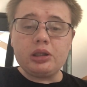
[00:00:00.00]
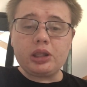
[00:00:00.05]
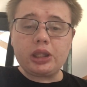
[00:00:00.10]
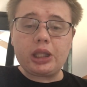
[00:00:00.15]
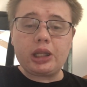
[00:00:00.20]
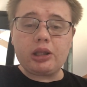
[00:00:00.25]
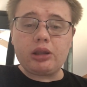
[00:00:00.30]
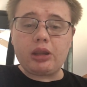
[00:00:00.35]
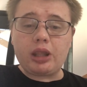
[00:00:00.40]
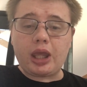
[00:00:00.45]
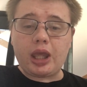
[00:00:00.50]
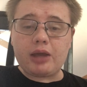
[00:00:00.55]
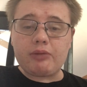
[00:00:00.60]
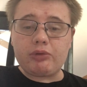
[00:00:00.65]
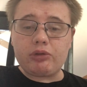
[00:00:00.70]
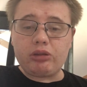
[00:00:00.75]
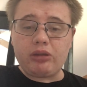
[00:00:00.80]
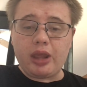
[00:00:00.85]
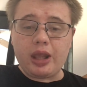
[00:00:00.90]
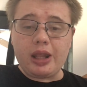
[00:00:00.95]
getting to have
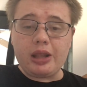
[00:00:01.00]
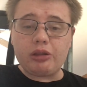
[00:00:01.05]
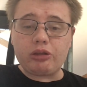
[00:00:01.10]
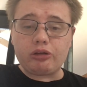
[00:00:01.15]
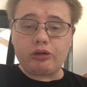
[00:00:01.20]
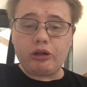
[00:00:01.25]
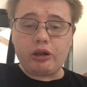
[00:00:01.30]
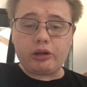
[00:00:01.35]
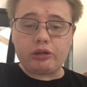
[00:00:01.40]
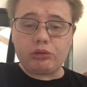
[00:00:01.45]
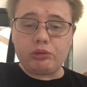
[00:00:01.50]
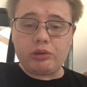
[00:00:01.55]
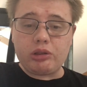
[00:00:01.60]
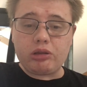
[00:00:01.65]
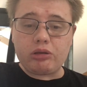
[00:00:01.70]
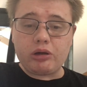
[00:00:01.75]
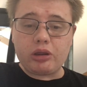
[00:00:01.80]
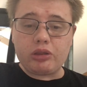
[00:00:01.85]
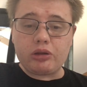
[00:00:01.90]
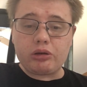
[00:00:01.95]
a date and talk to
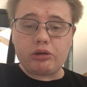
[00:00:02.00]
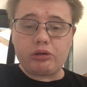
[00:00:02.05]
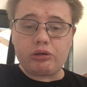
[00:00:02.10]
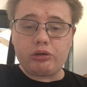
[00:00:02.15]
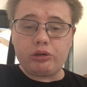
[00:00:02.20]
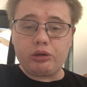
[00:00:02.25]
each other.